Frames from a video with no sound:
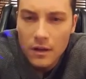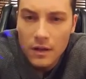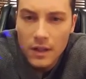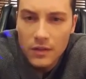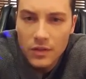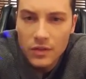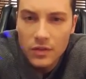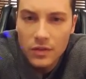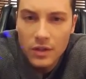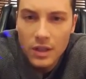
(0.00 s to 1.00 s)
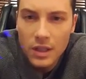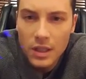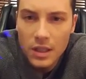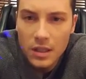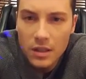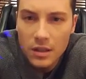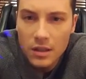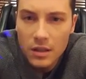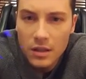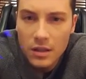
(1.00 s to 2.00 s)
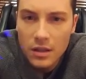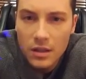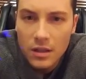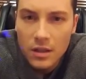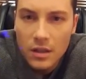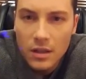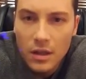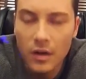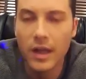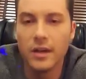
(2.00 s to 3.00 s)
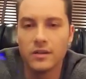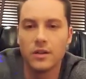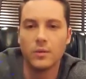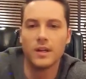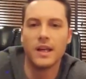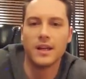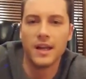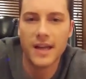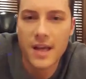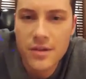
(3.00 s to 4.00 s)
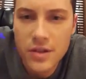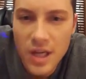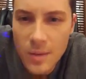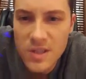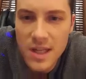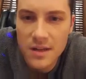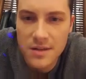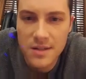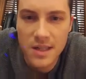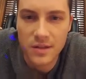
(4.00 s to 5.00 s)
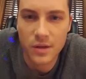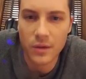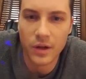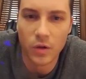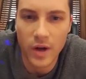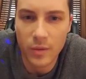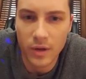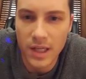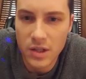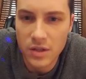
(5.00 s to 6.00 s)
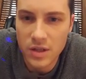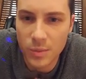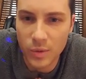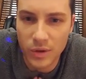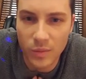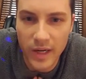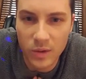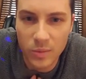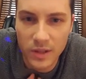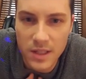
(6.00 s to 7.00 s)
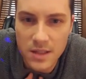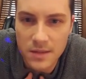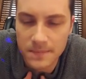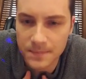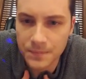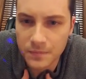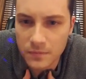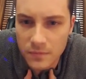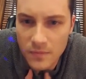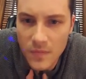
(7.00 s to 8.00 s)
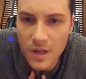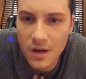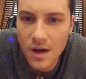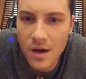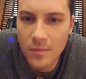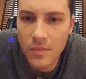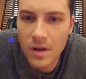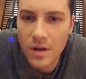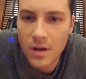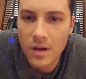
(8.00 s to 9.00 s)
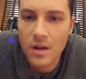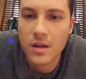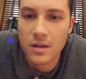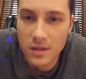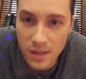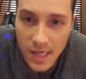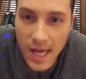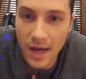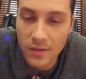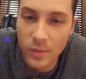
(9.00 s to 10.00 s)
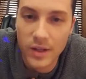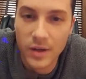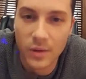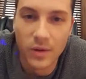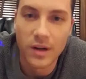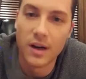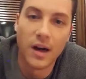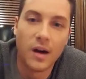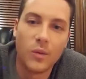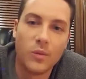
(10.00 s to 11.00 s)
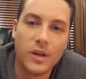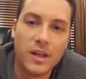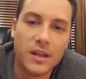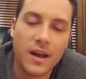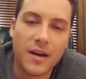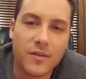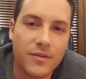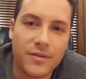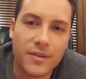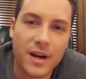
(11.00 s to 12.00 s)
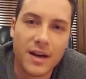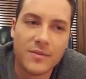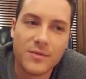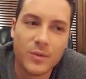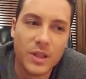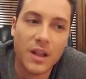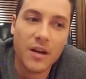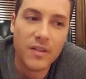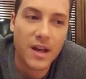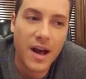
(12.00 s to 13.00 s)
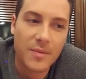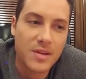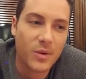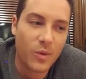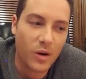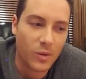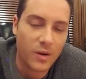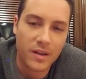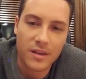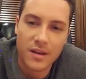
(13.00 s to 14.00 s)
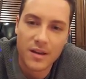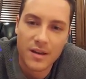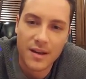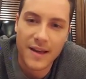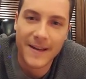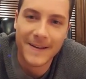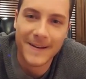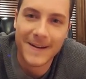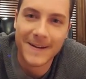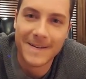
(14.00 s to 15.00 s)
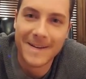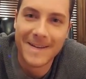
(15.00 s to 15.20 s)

Let's see. Okay, here's a good one to end on. Heather James Nelson says, do you have a great relationship with the regular police? Yeah, we do. We love the cops that we work with, and I